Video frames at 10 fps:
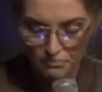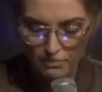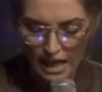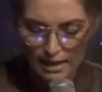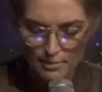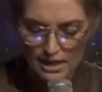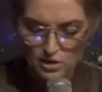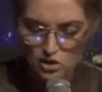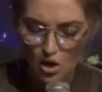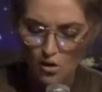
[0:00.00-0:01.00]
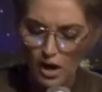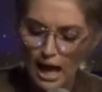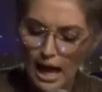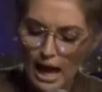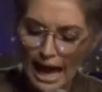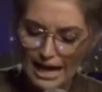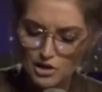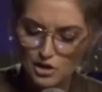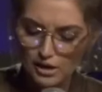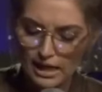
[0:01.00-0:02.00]
Amen. So, as
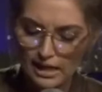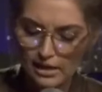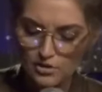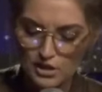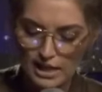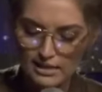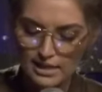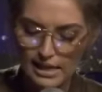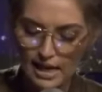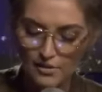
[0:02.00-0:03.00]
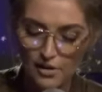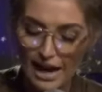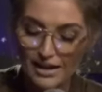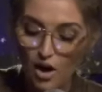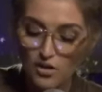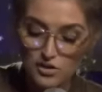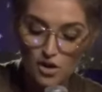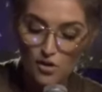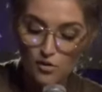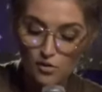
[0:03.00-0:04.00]
you're getting your seed together, and
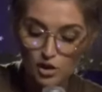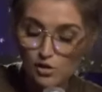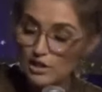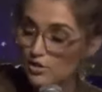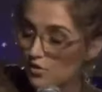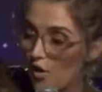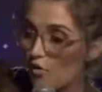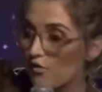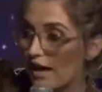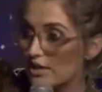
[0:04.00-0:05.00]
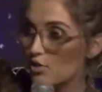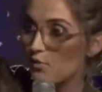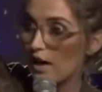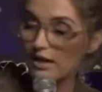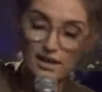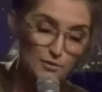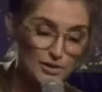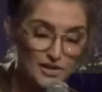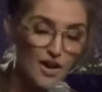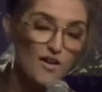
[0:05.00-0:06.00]
also you can do the old fashioned way with
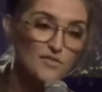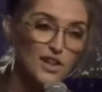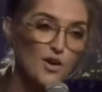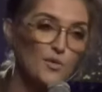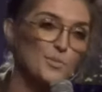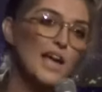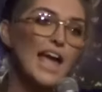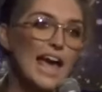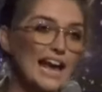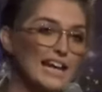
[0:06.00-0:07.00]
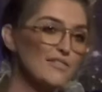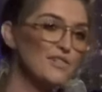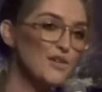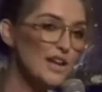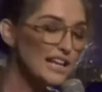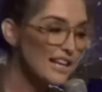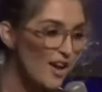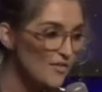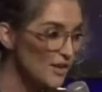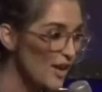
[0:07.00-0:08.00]
an envelope. And if you need an
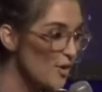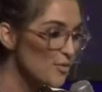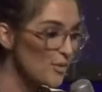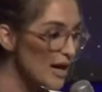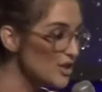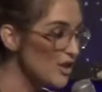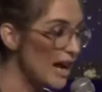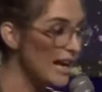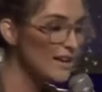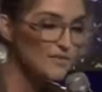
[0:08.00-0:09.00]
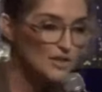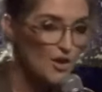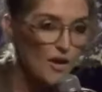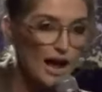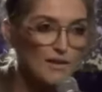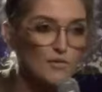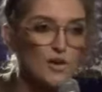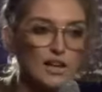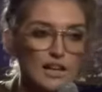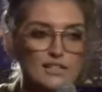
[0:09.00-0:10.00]
envelope, raise your hand if you don't have
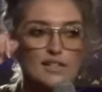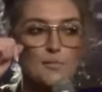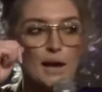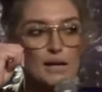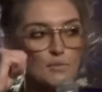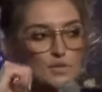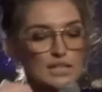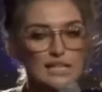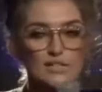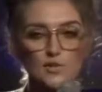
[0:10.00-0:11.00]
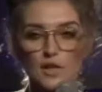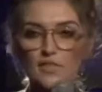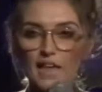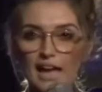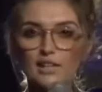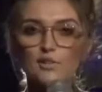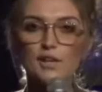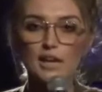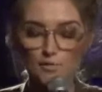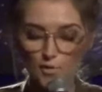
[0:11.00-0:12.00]
one, and somebody will see to it that you
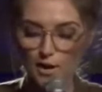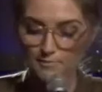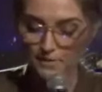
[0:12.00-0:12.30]
get one.